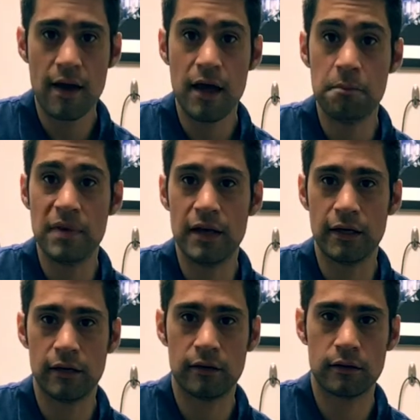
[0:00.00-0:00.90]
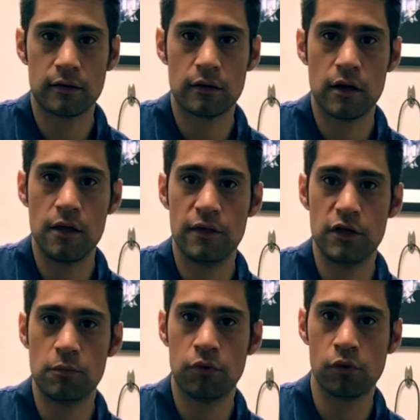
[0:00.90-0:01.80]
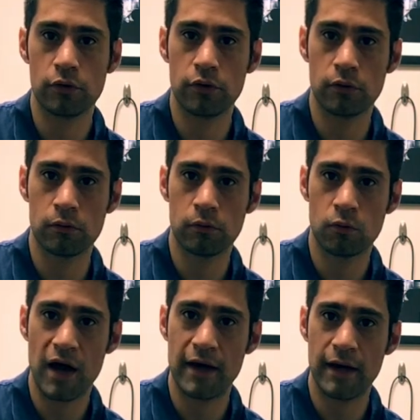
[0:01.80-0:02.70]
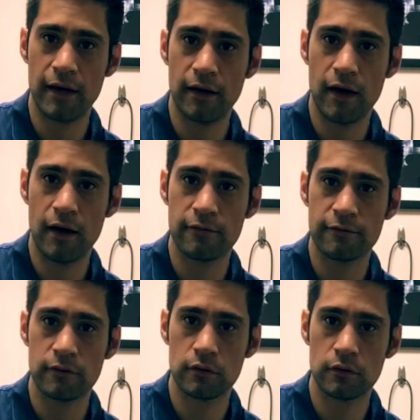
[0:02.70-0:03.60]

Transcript: and bend it. And then you pull your right hand off, and